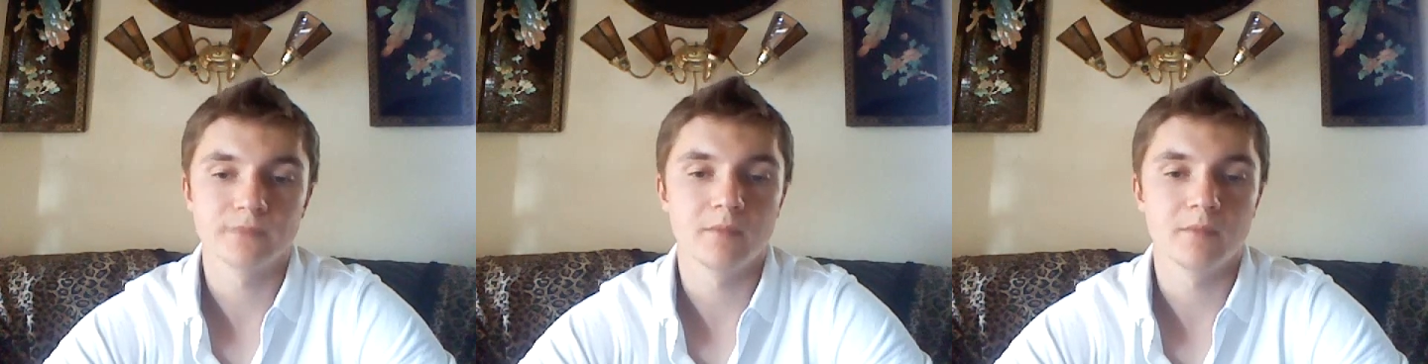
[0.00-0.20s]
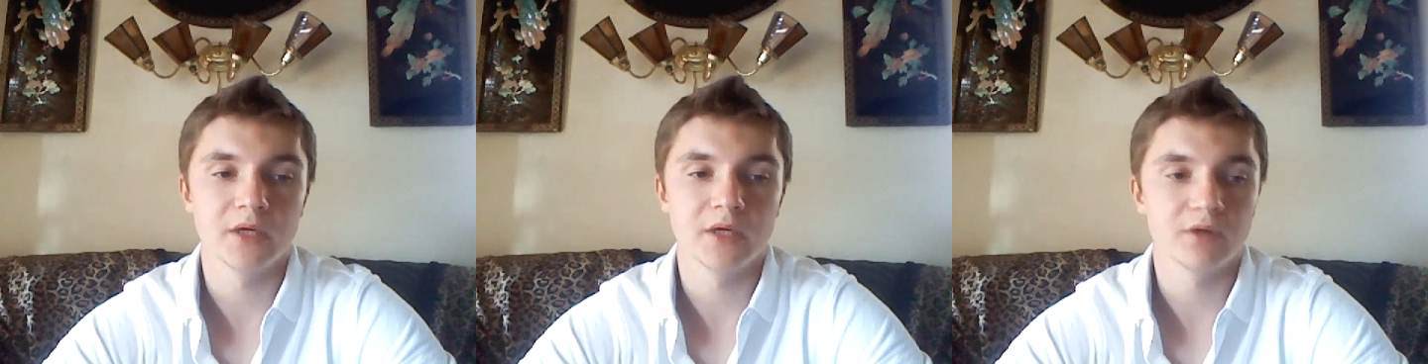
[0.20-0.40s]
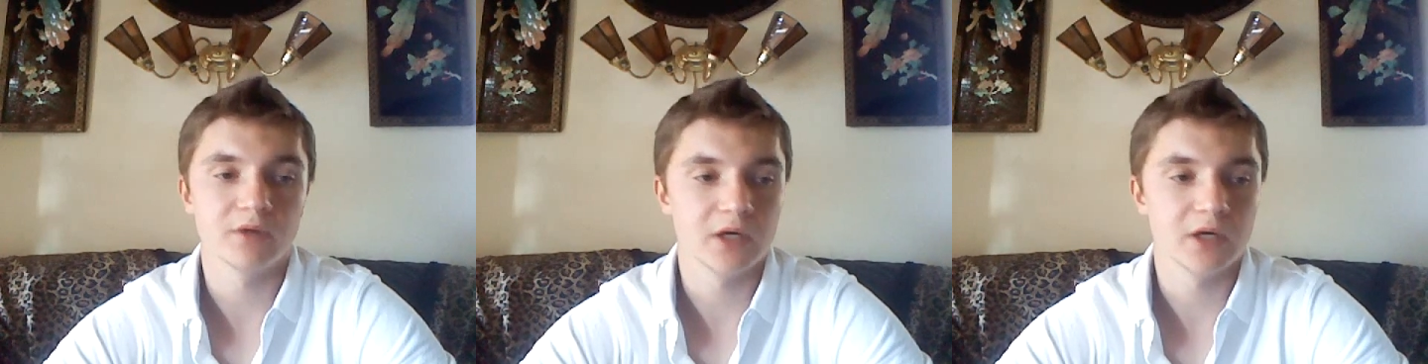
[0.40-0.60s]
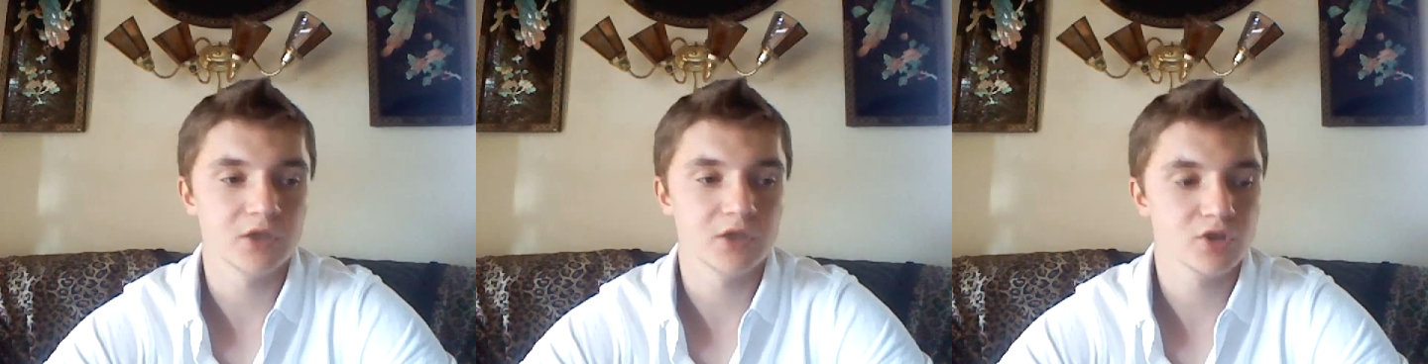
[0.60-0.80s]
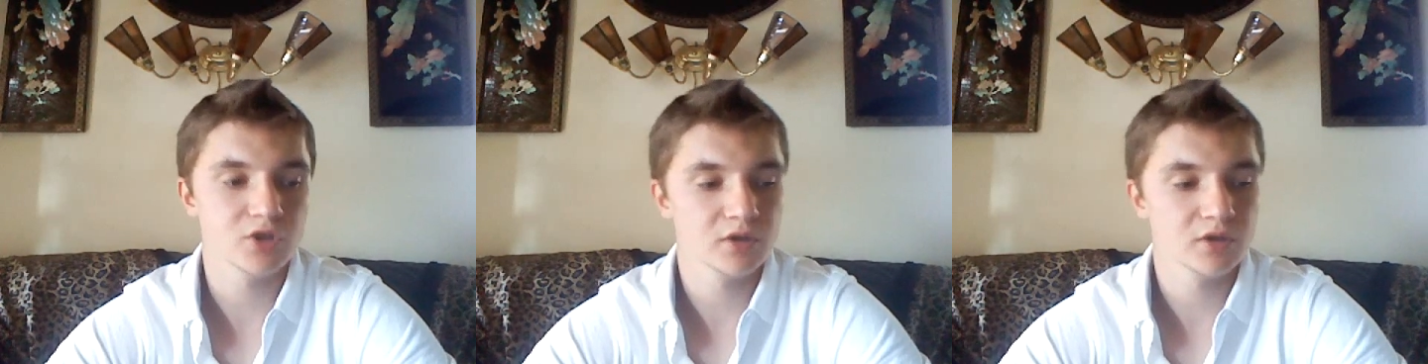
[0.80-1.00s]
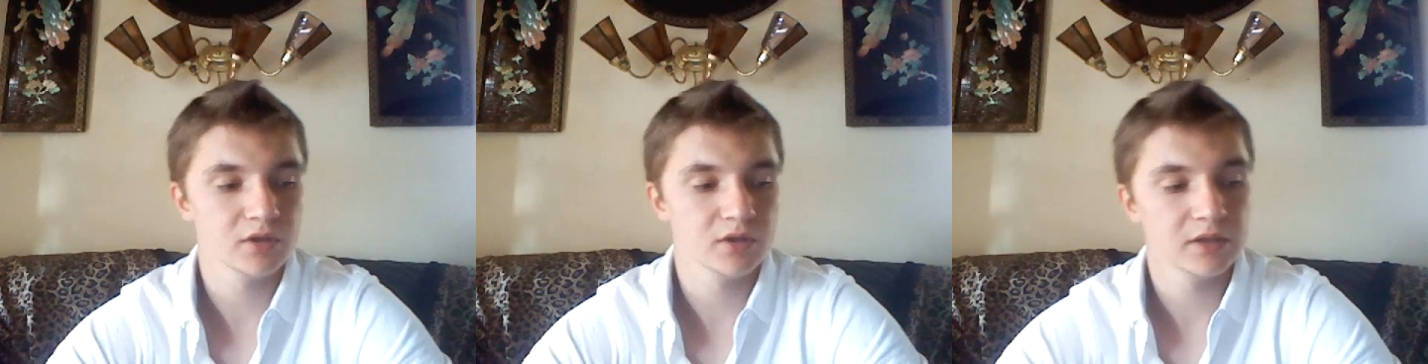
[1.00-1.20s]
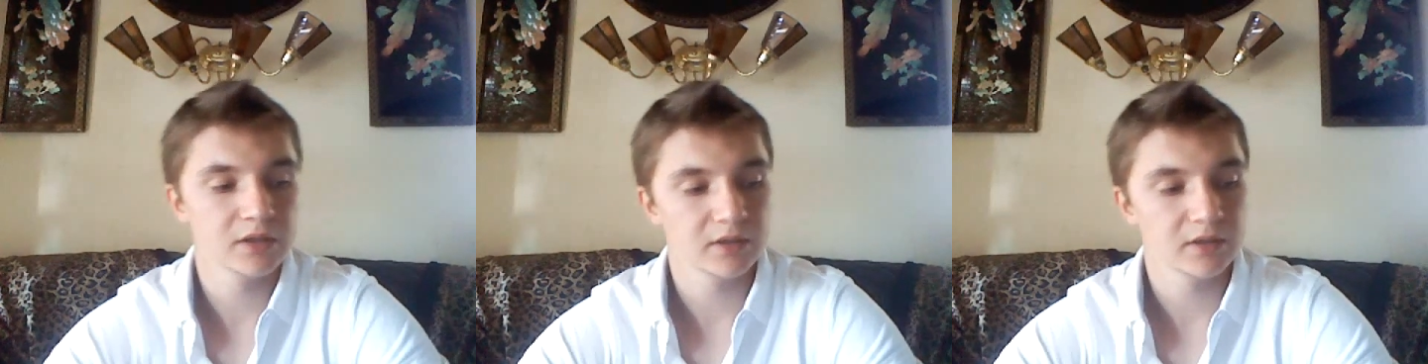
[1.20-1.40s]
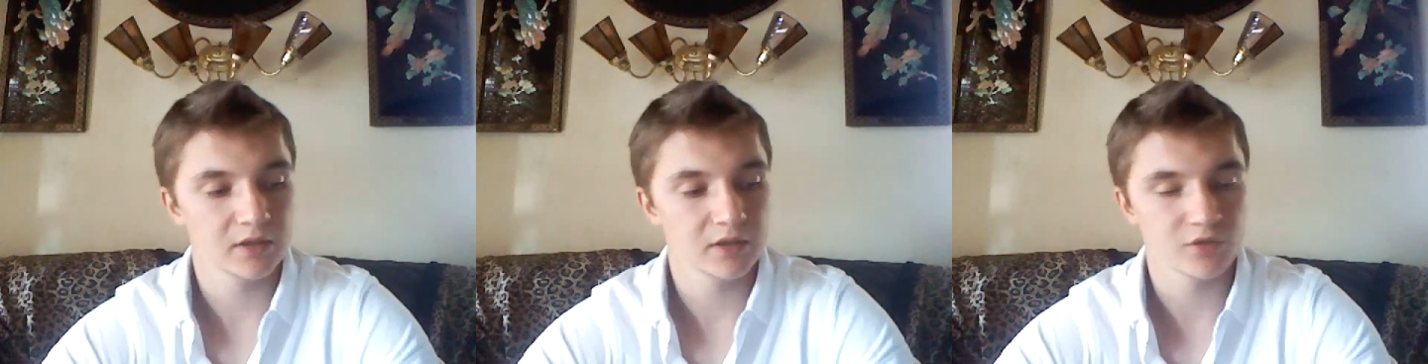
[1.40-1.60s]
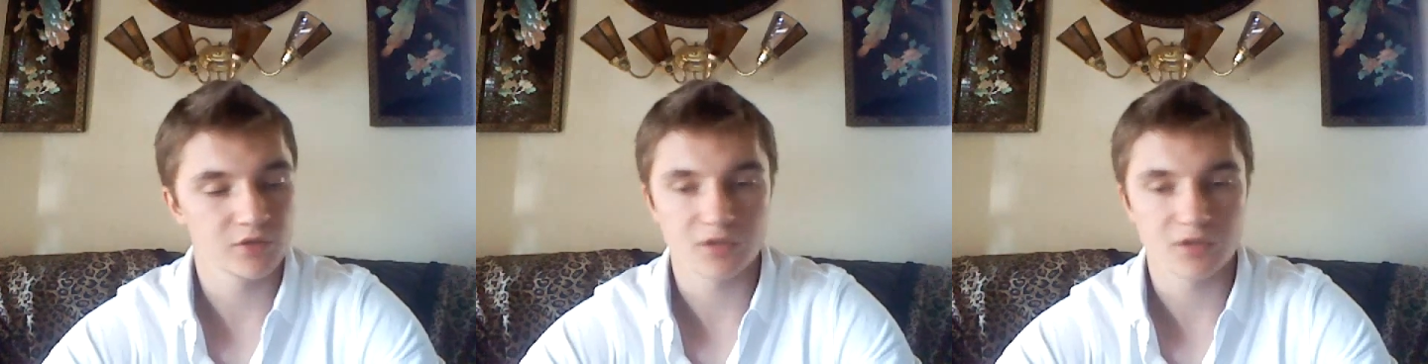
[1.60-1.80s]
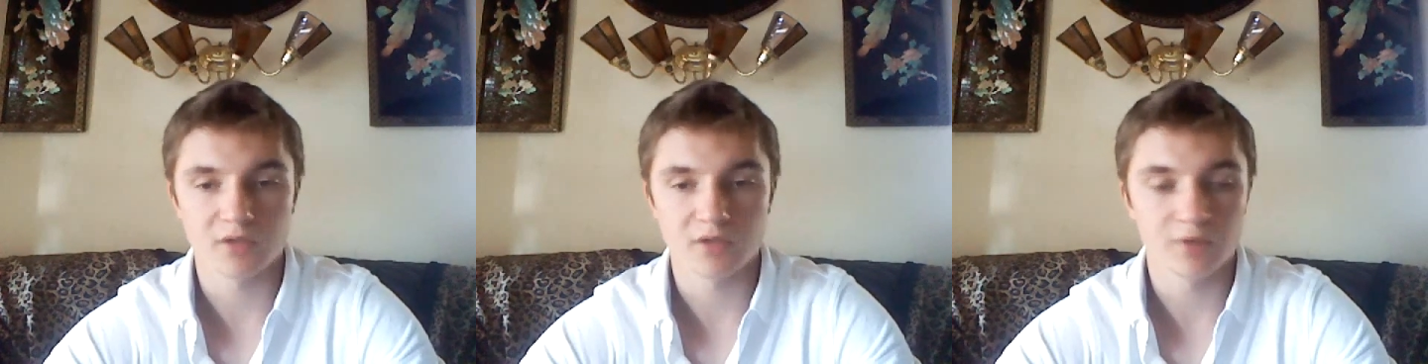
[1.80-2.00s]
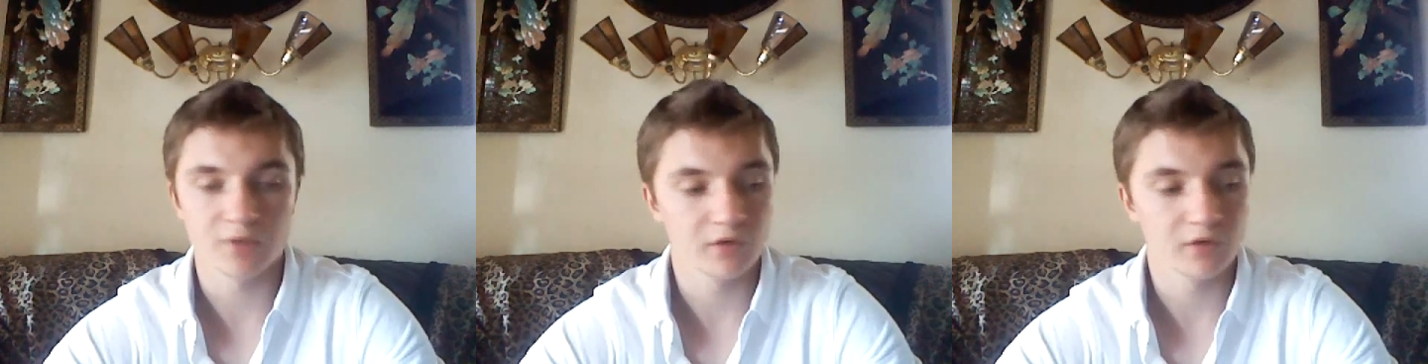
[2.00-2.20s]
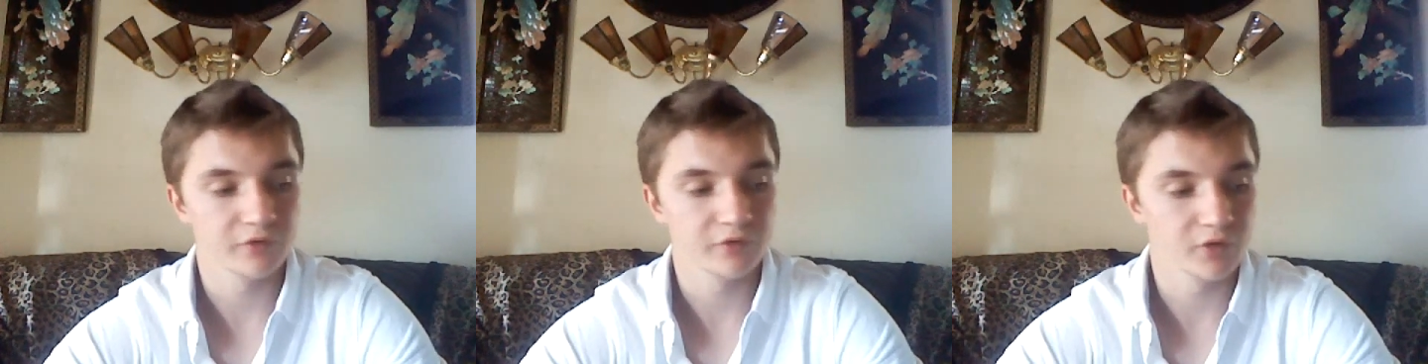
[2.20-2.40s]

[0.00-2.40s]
Big range. That's what's going to be good for